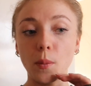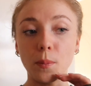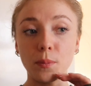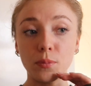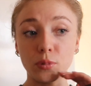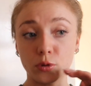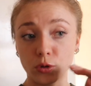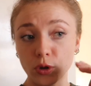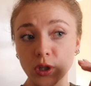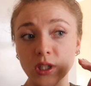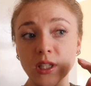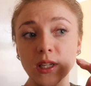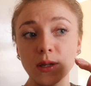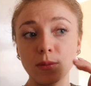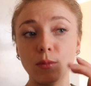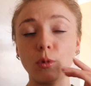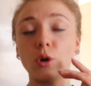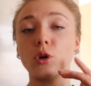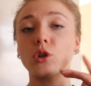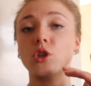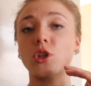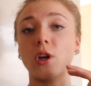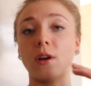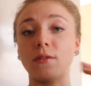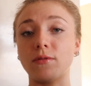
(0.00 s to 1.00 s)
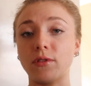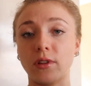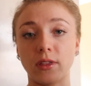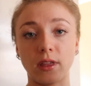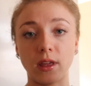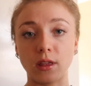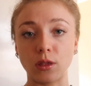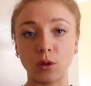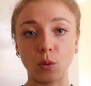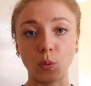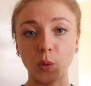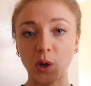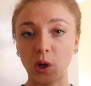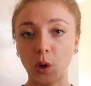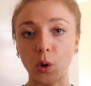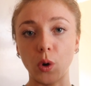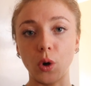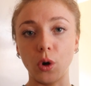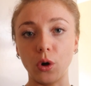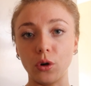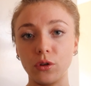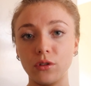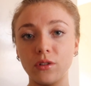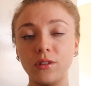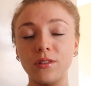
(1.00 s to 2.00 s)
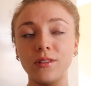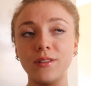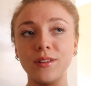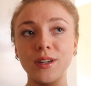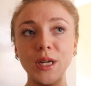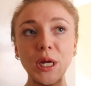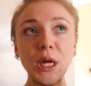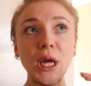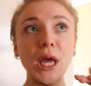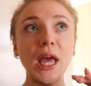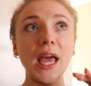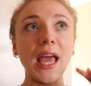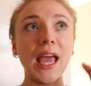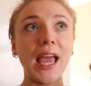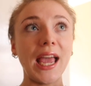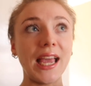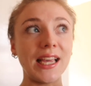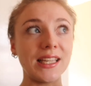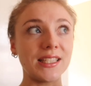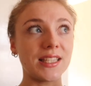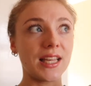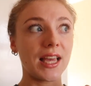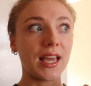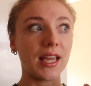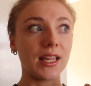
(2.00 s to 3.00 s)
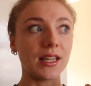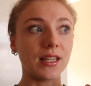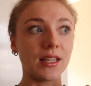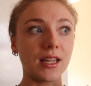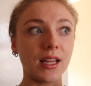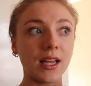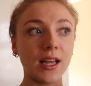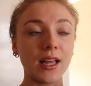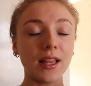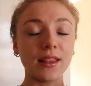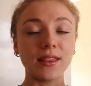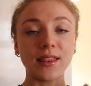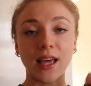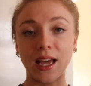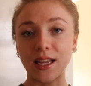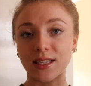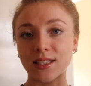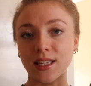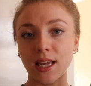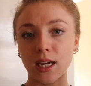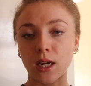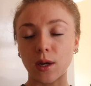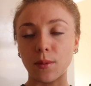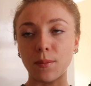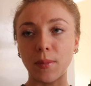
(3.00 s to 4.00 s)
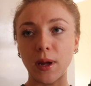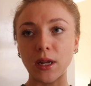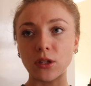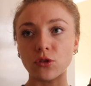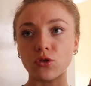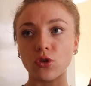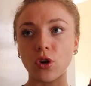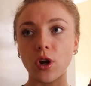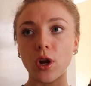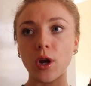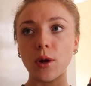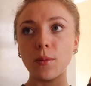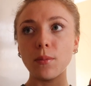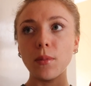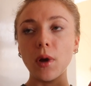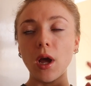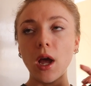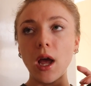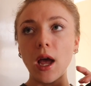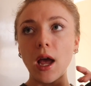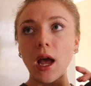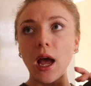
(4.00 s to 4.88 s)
Pretty much everything that we own is in that second bedroom.